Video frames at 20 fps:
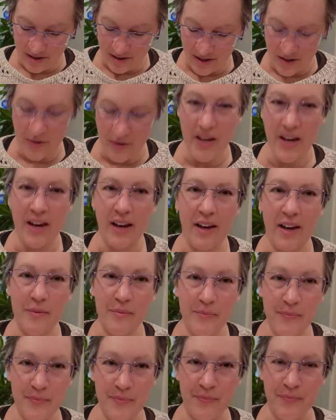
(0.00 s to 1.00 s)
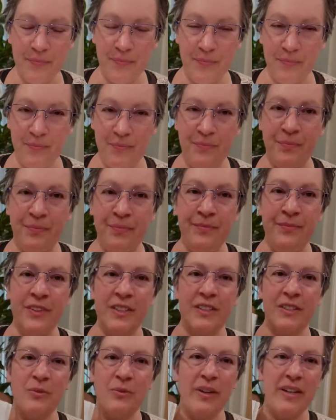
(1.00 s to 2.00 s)
Okay,
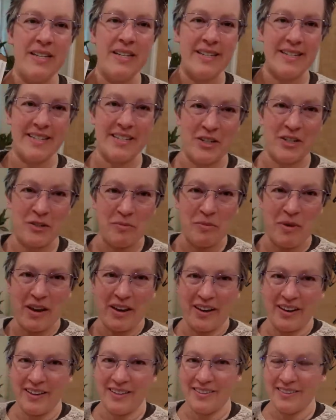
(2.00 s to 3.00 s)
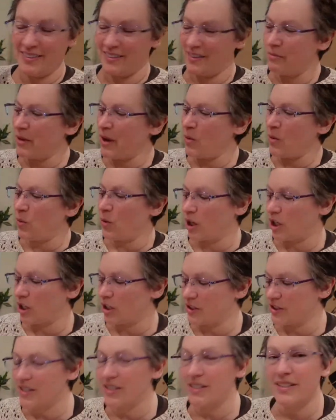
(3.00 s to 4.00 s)
this is what I did to my
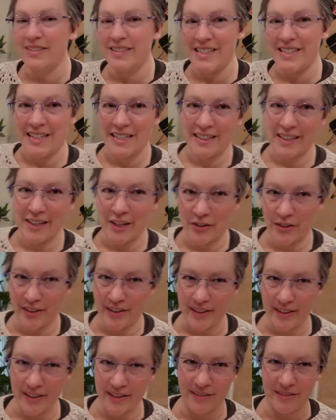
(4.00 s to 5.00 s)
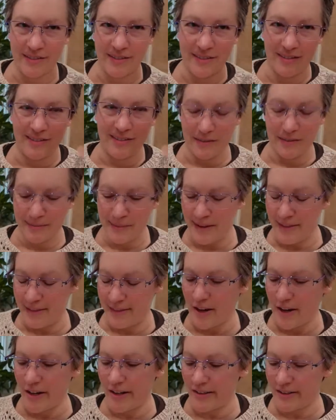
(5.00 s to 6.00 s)
words, decluttering my
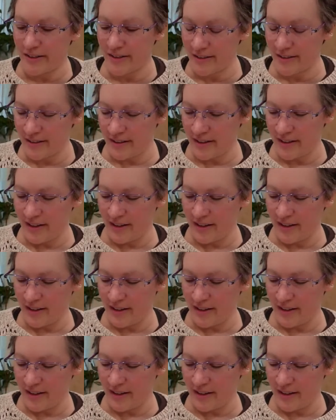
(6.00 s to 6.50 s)
thoughts.